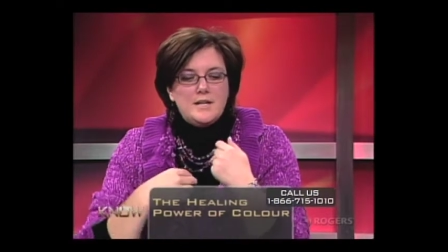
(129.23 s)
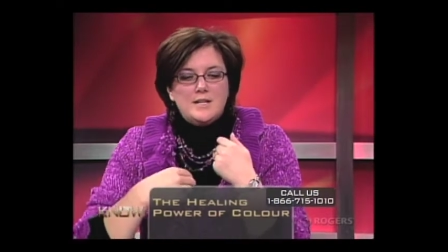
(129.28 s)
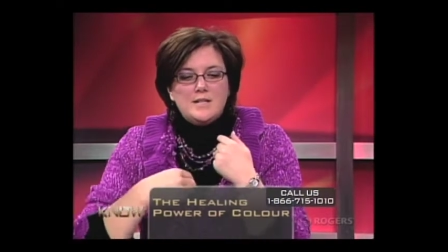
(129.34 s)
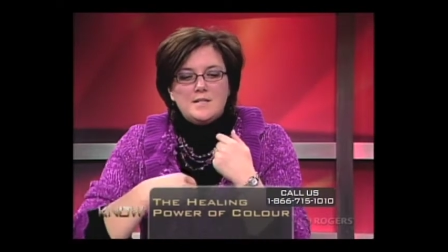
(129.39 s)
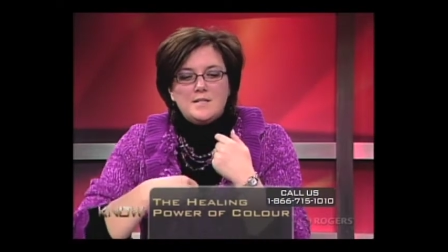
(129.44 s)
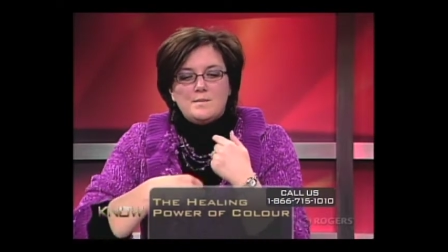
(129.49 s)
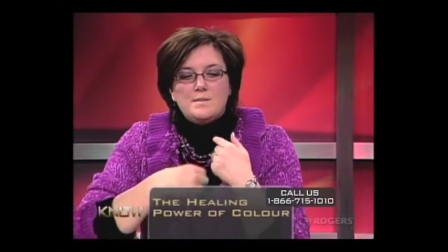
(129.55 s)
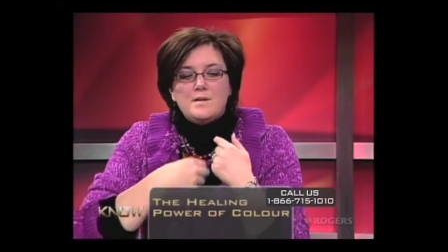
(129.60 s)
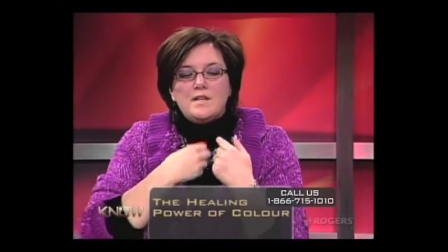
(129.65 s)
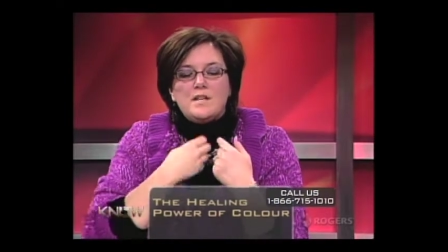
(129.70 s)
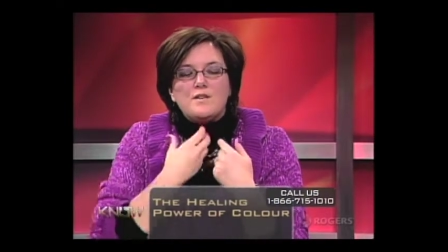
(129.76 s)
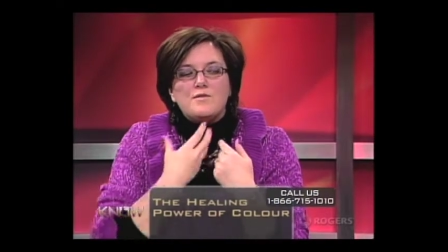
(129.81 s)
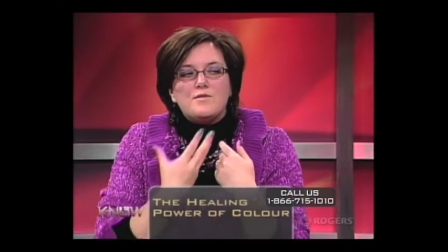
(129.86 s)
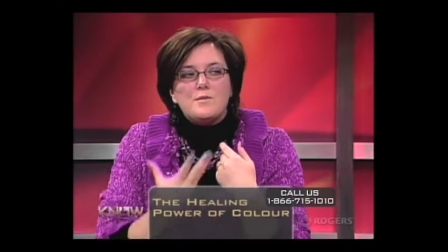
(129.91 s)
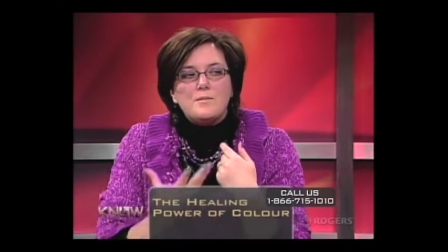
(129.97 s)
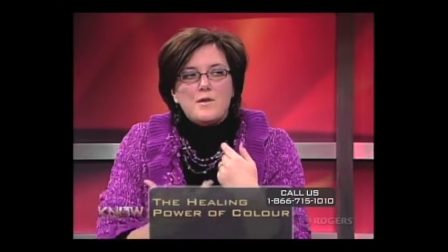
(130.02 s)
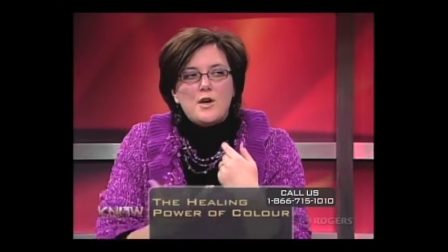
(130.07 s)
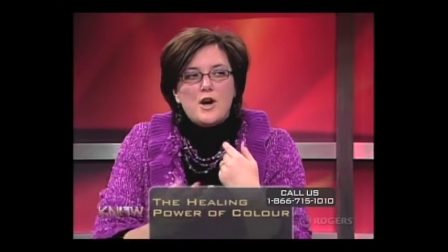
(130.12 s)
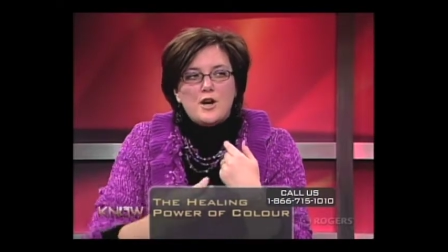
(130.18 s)
Speaking
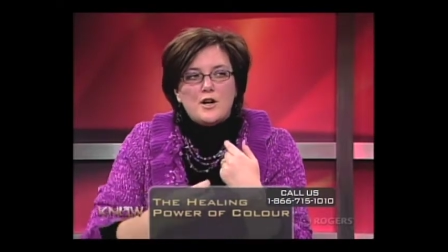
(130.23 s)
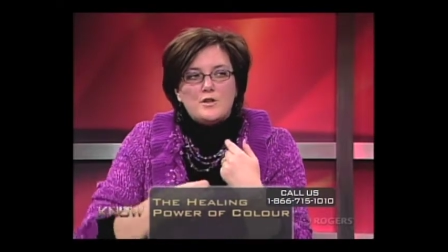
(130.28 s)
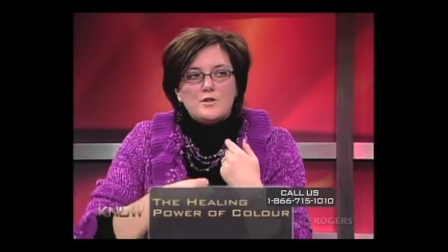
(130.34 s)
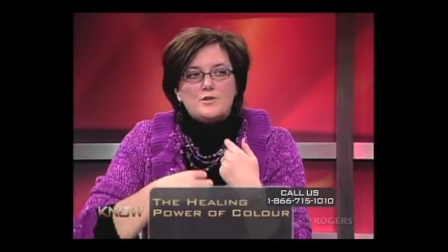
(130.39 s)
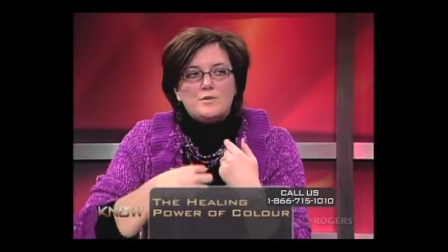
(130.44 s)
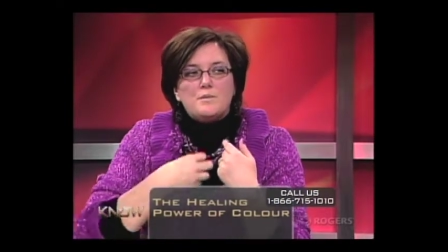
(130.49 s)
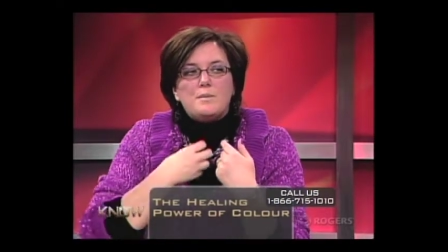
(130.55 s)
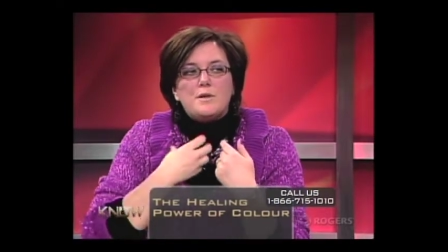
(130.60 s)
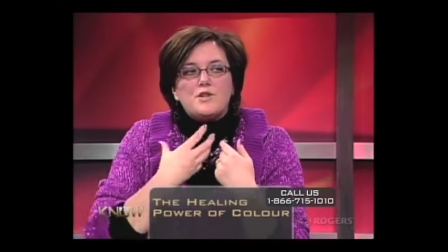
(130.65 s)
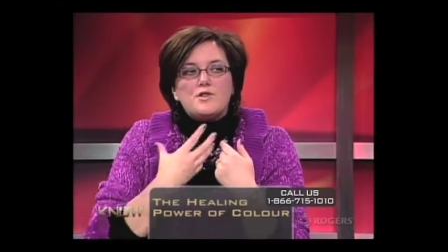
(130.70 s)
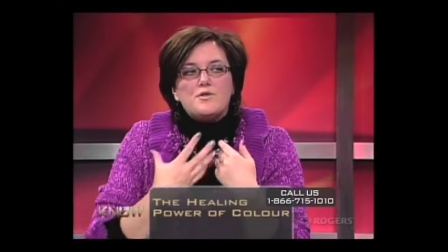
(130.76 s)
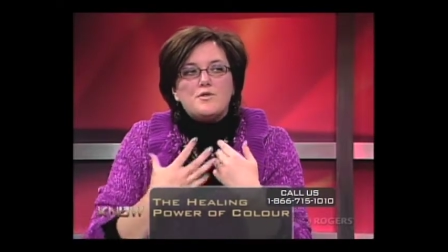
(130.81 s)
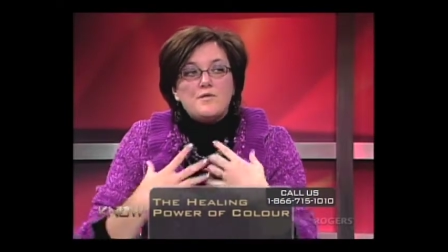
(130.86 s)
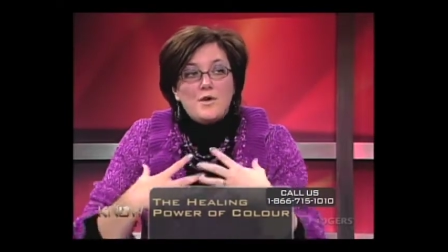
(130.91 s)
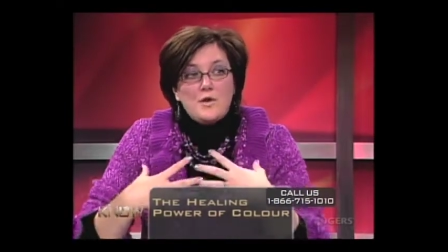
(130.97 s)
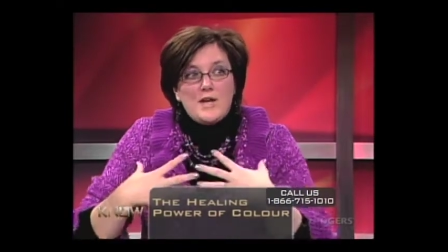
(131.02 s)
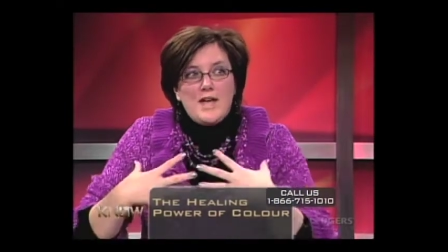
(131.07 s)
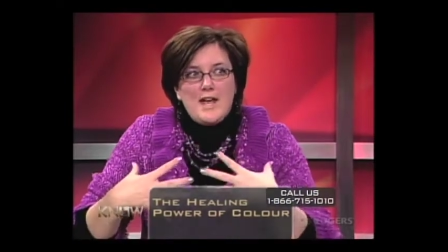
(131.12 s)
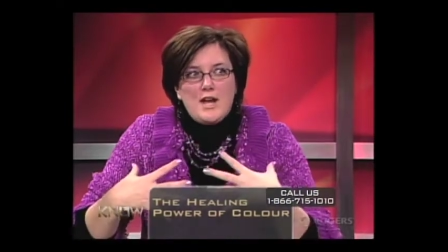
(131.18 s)
from the heart, so picture a
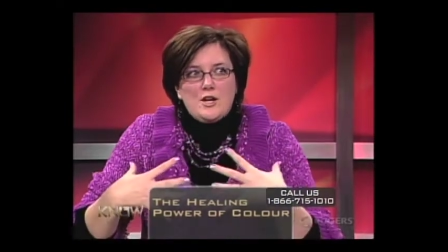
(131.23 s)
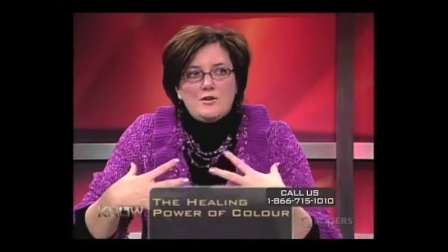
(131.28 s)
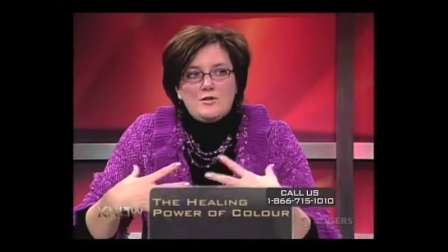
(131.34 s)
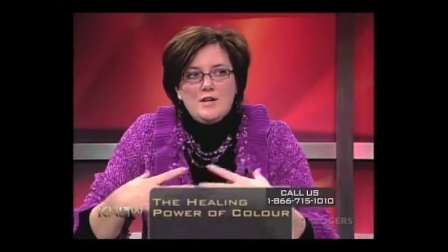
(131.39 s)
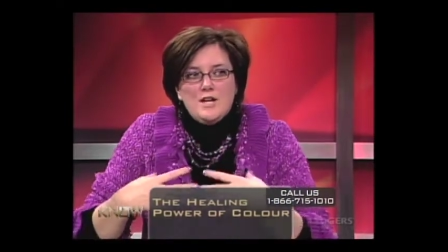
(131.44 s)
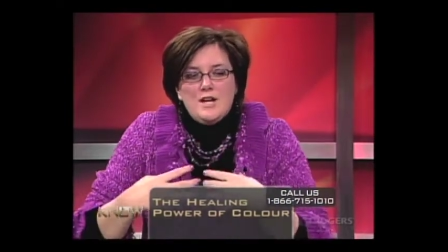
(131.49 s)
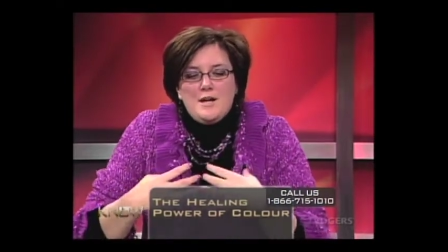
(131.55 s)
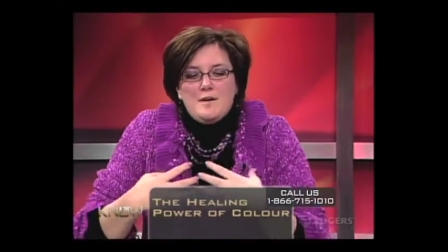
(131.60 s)
volcano.